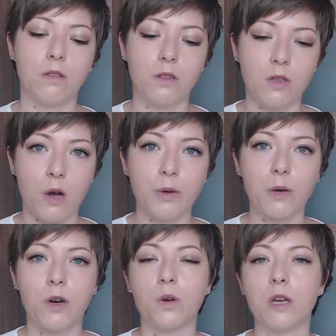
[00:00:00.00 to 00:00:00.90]

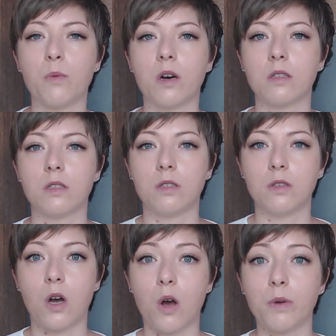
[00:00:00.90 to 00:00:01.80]
knowing what we want,
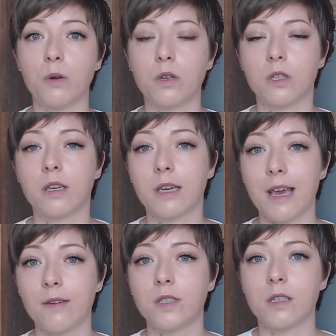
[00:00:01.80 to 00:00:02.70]
knowing what
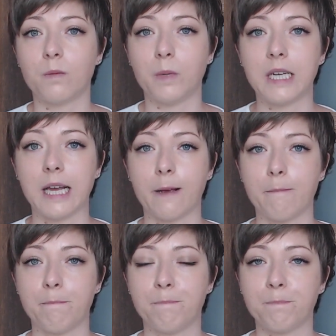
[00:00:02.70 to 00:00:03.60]
gives us meaning.